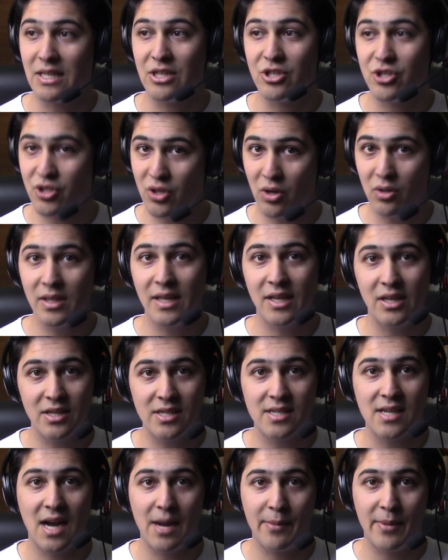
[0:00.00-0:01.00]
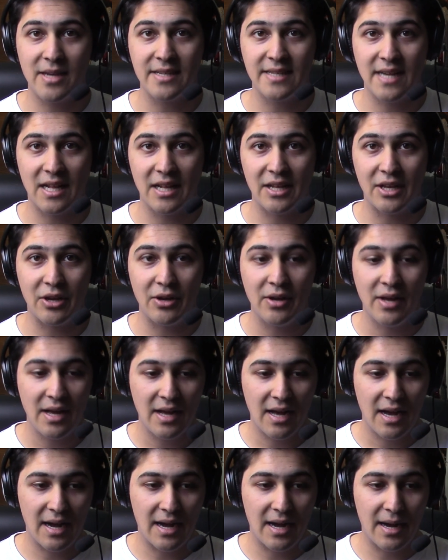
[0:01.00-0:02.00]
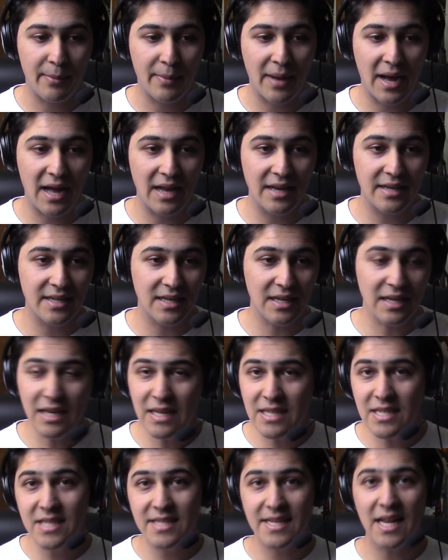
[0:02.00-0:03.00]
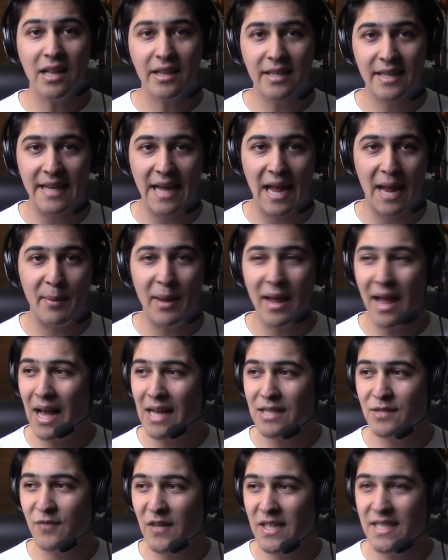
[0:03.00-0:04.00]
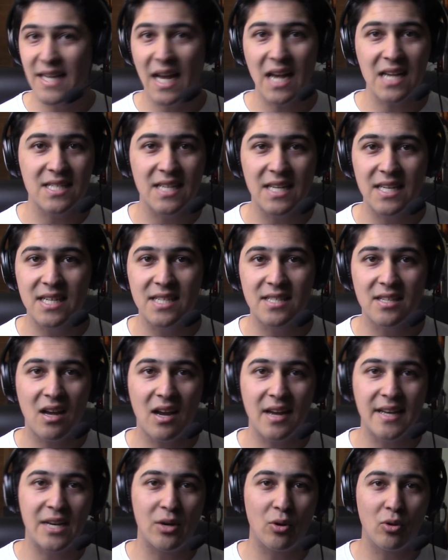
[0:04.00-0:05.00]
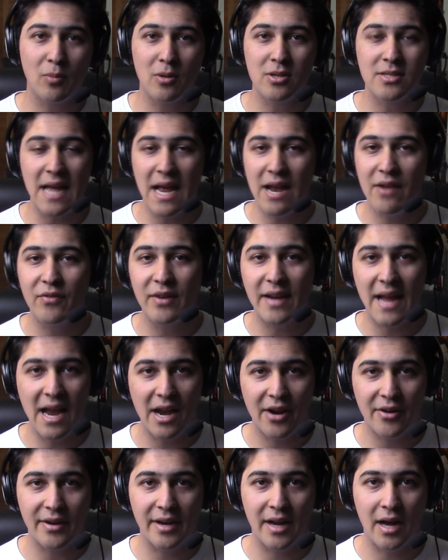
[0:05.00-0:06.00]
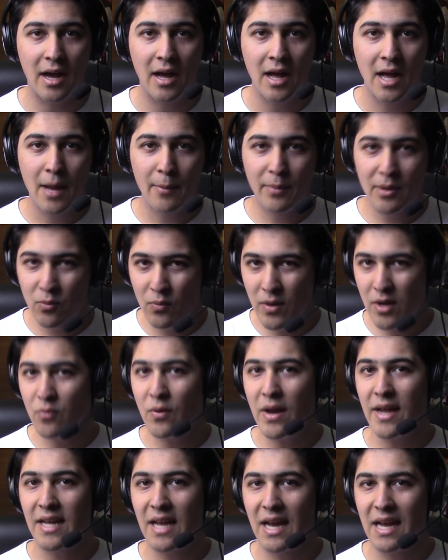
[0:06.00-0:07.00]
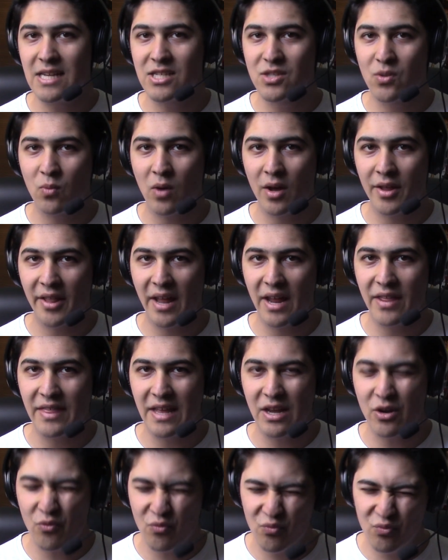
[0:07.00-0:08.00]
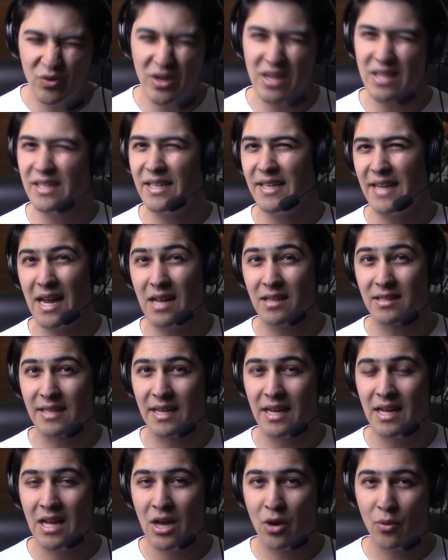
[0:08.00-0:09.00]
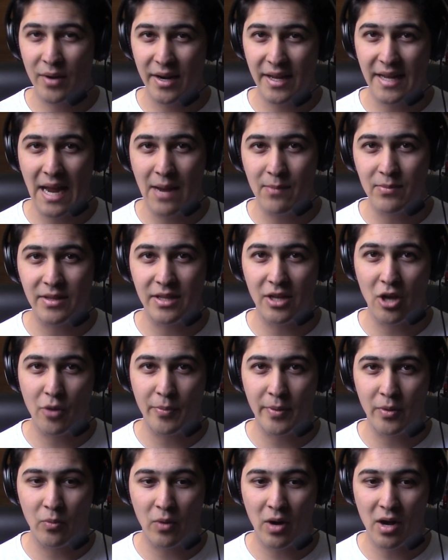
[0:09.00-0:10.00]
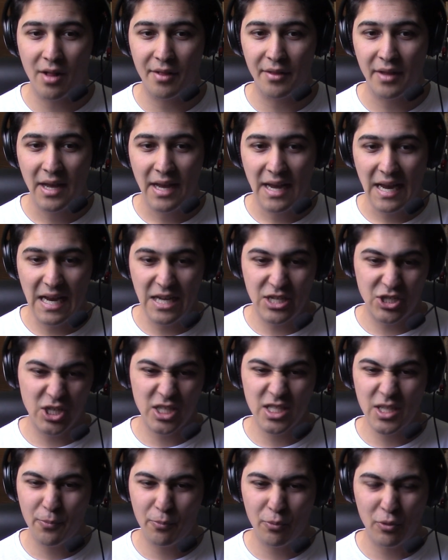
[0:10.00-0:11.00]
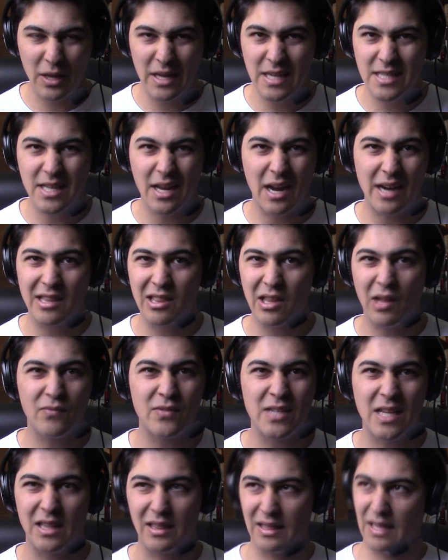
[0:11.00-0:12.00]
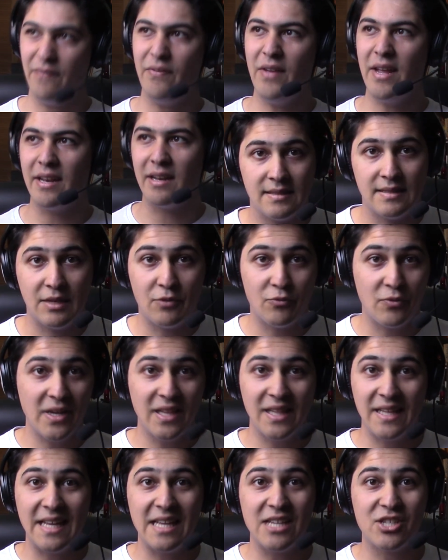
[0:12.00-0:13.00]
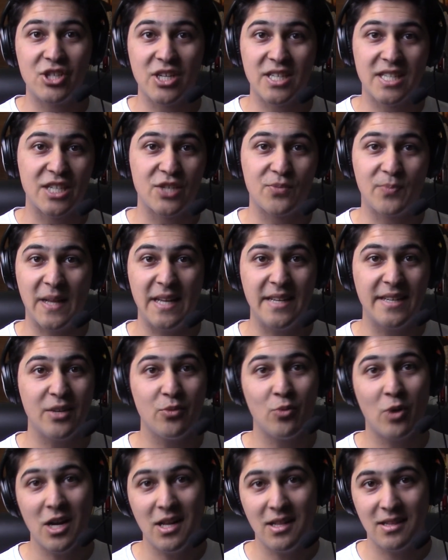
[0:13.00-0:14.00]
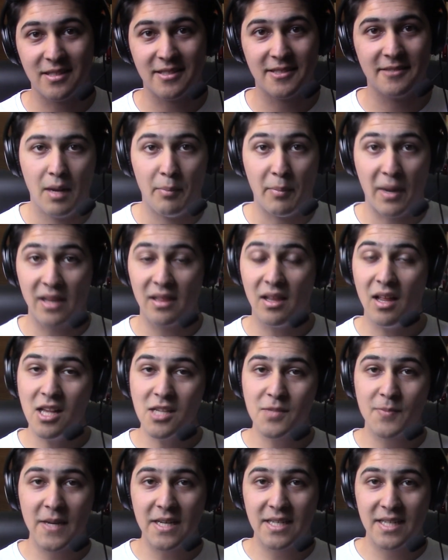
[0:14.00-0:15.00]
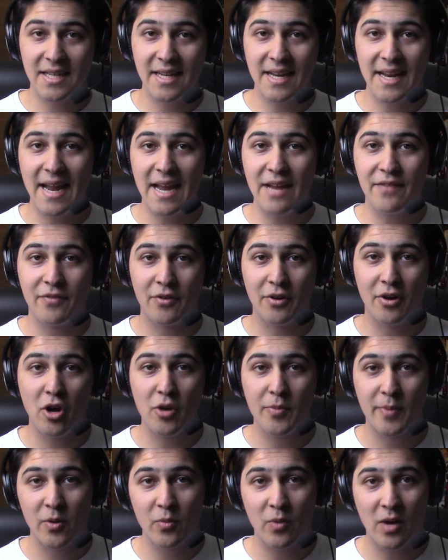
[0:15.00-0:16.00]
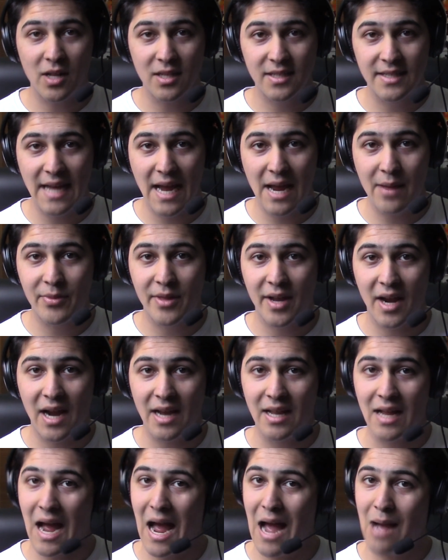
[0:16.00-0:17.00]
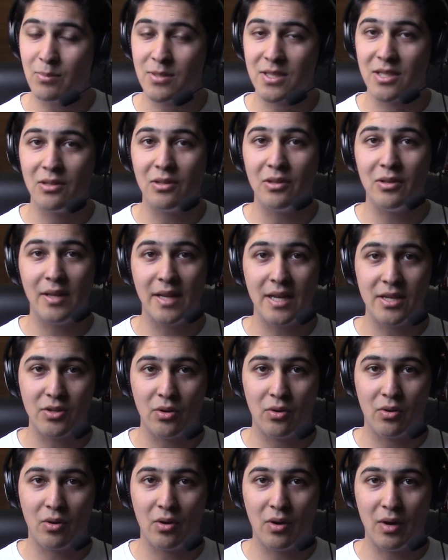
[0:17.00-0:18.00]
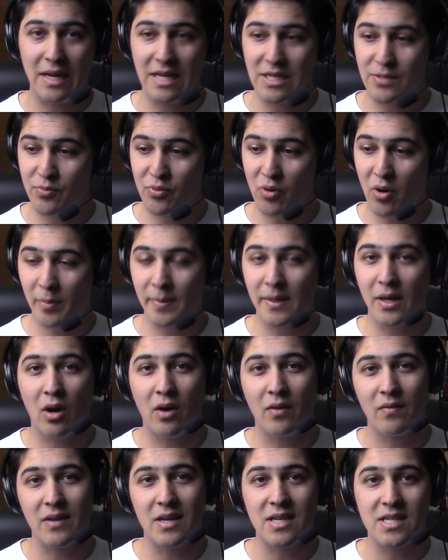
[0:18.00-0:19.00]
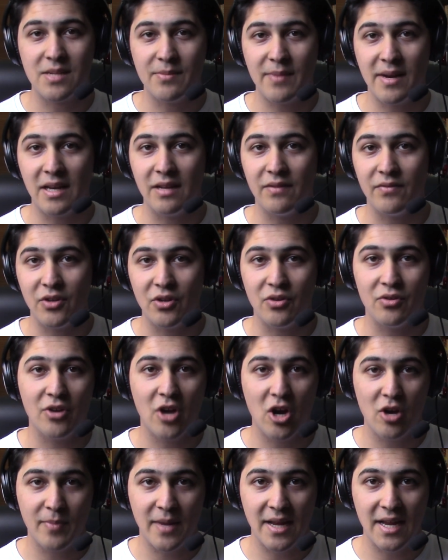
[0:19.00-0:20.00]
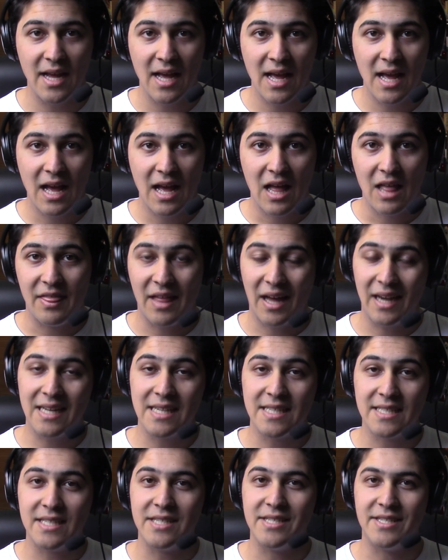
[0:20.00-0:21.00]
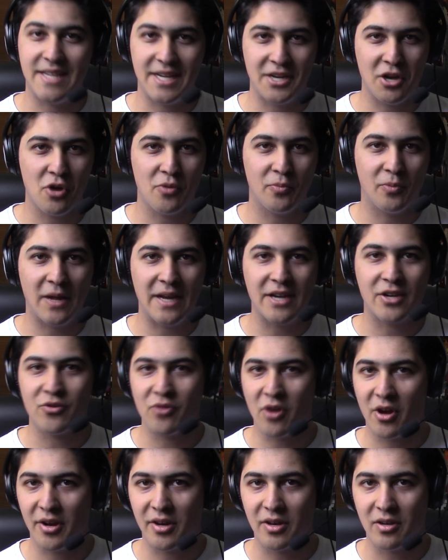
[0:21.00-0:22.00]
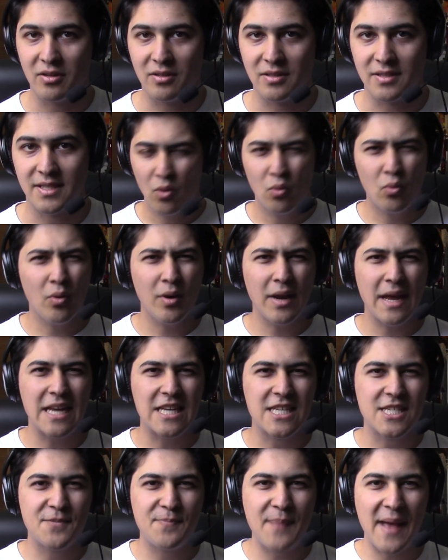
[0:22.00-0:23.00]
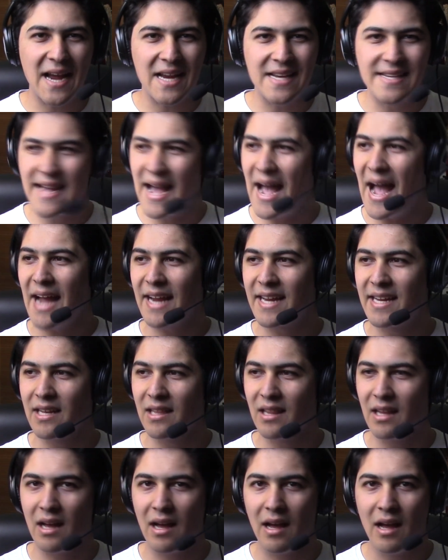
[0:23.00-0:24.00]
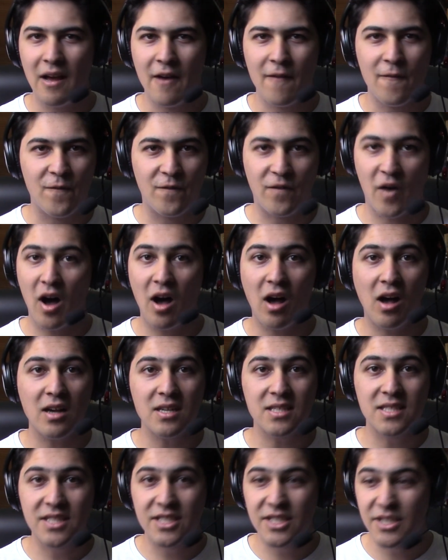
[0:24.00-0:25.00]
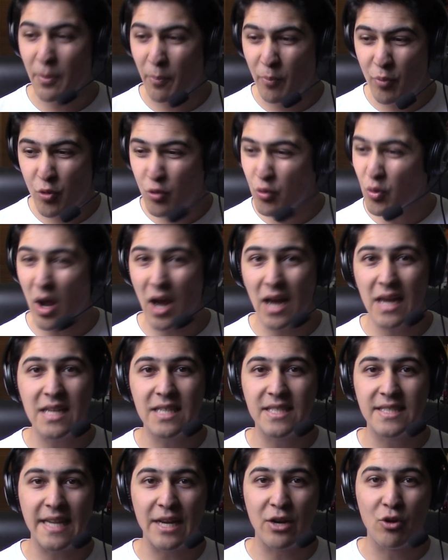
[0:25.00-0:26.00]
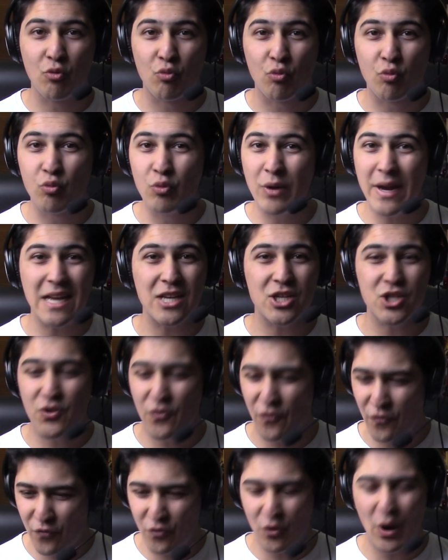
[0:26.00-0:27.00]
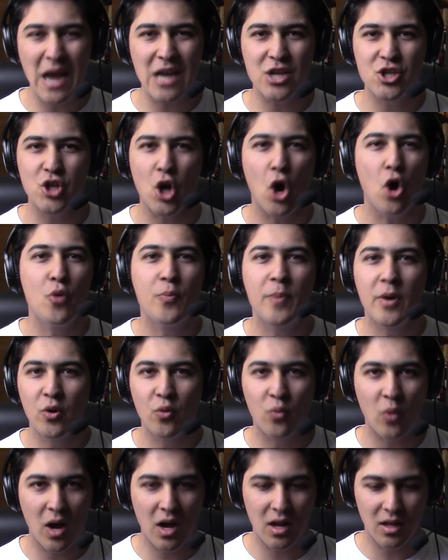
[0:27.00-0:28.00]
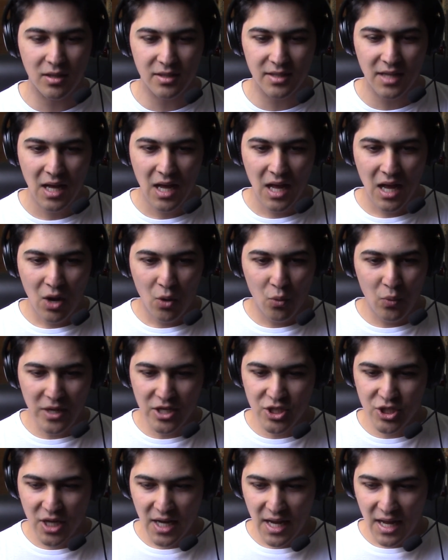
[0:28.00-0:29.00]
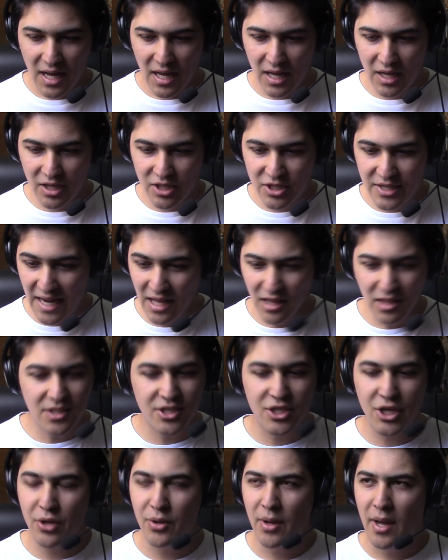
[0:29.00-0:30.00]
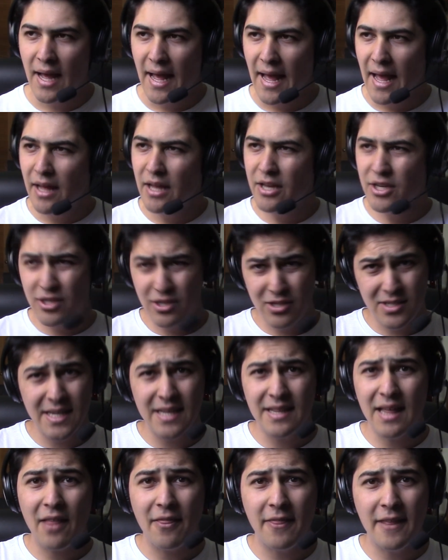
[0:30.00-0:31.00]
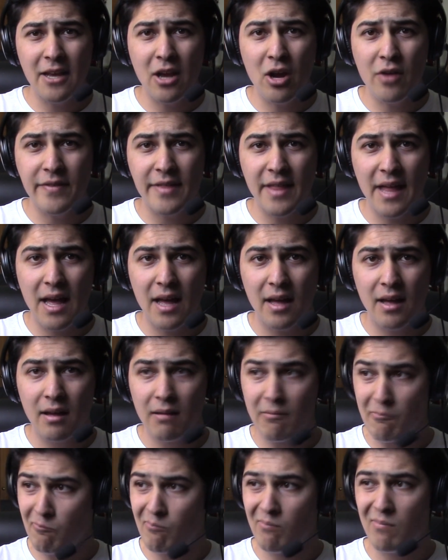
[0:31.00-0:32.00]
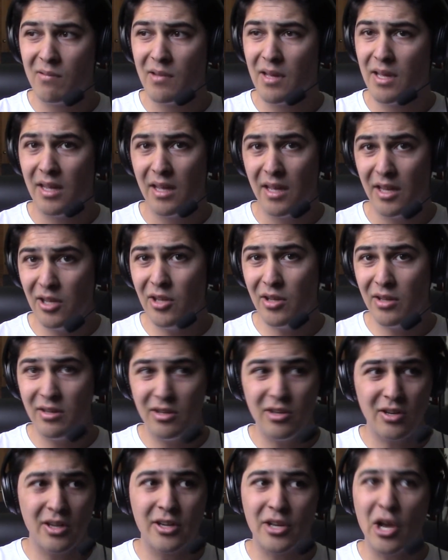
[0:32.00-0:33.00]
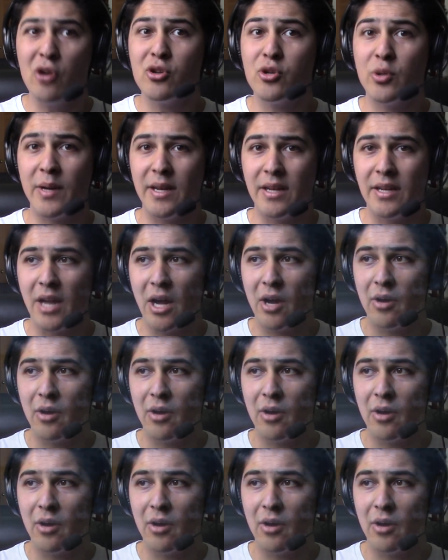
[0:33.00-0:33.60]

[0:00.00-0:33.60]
a jolly good time, I tell you. And it's a Zelda game. It has fantastic design in almost every area, but Wind Waker is the one that I think really nailed it when it came to the open world. It's just a place that I'd love to live in. It really is just a splendid world. My last pick today for an open world game that I absolutely adore is probably obvious to many of you who know me. That is Xenoblade Chronicles. What a spectacular, vast, surprising, rich, fresh open world, which tells you, you see that thing over there? You can go to it,